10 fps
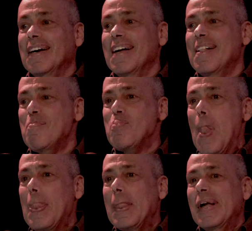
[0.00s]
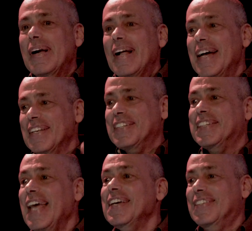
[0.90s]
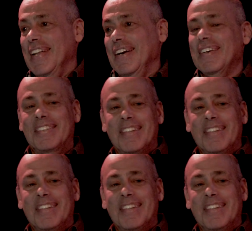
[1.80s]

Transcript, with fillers: and it stays there.